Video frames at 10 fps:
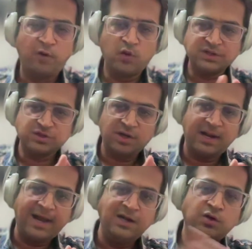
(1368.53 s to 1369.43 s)
focus
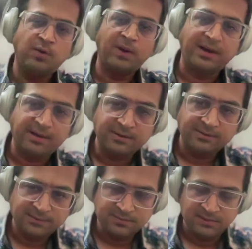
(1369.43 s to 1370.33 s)
on end to end.
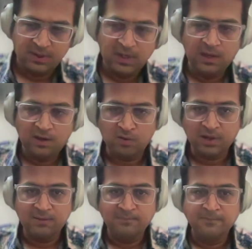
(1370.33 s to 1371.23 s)

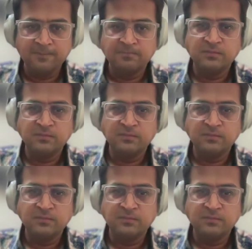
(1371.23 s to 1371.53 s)
Okay,